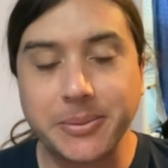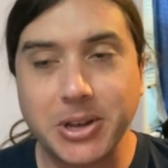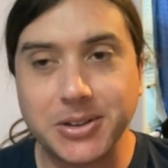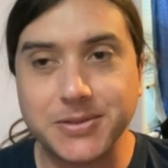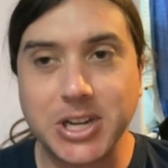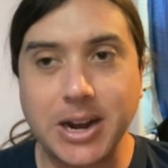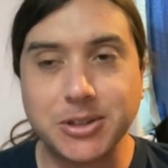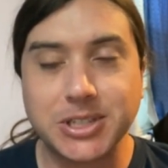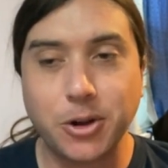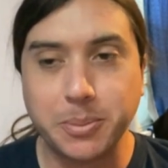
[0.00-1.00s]
of
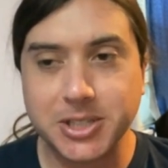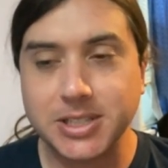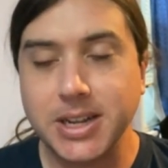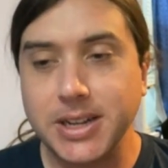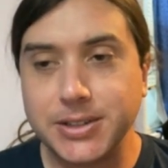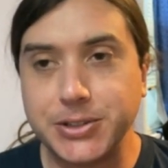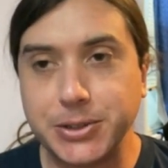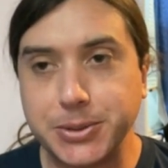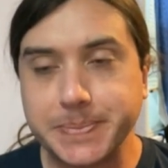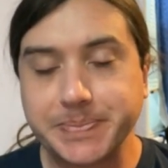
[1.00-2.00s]
gyroscopes to